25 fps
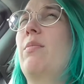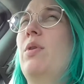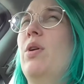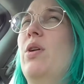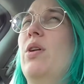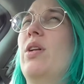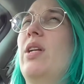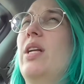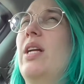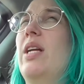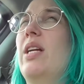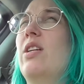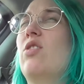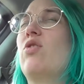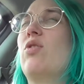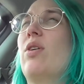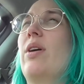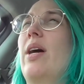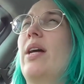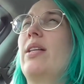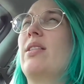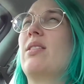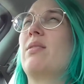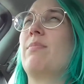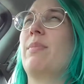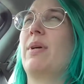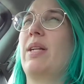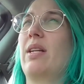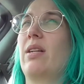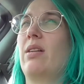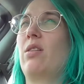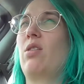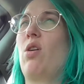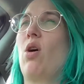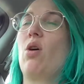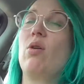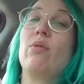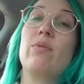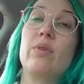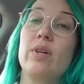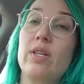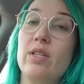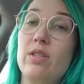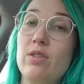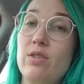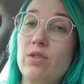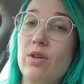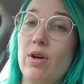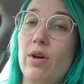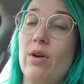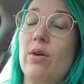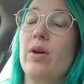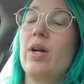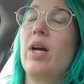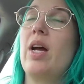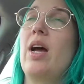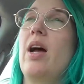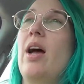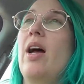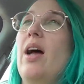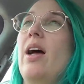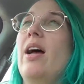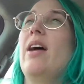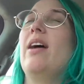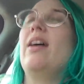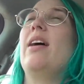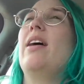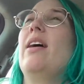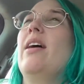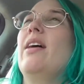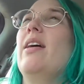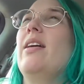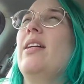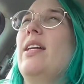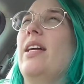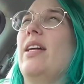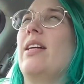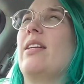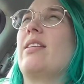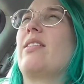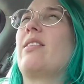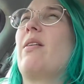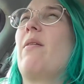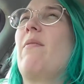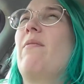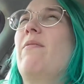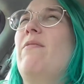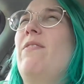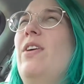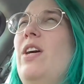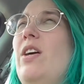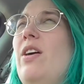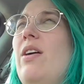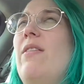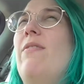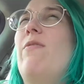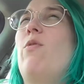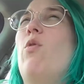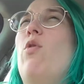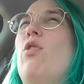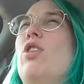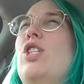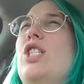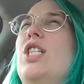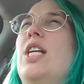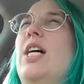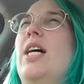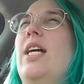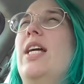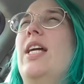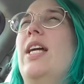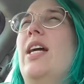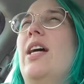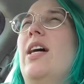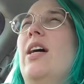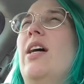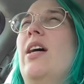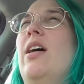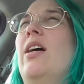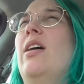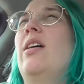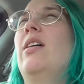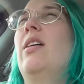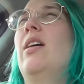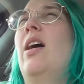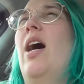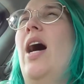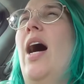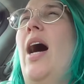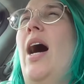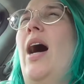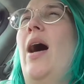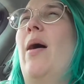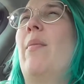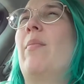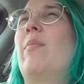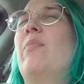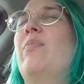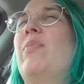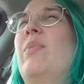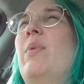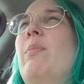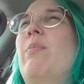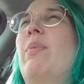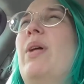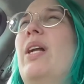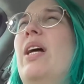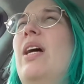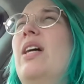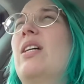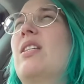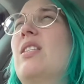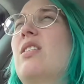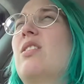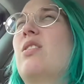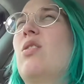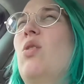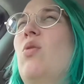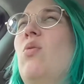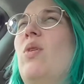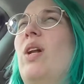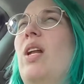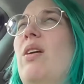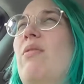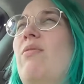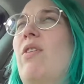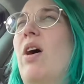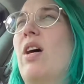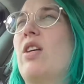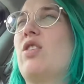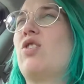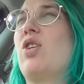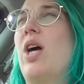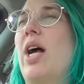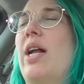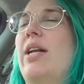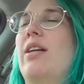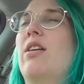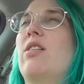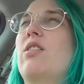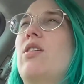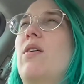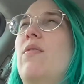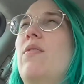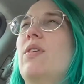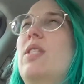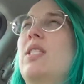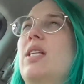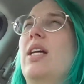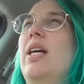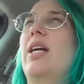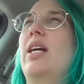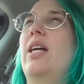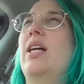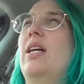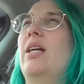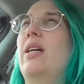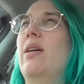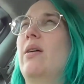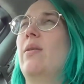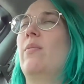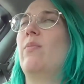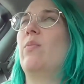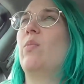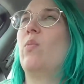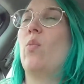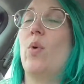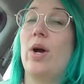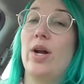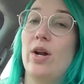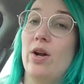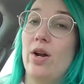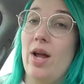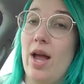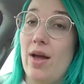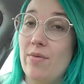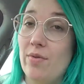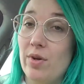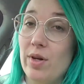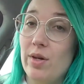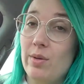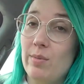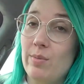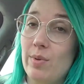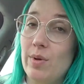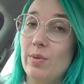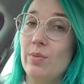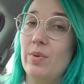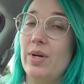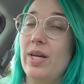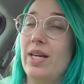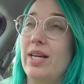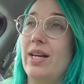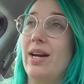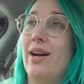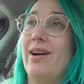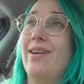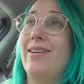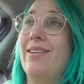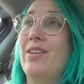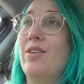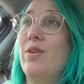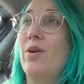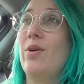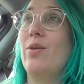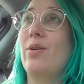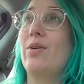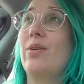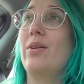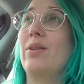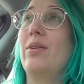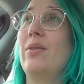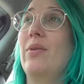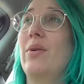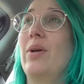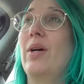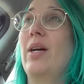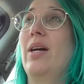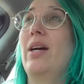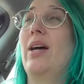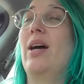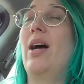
community transmitted COVID, so yes, very fortunate here, but it is still really frustrating because obviously we don't have it, but we can't go to,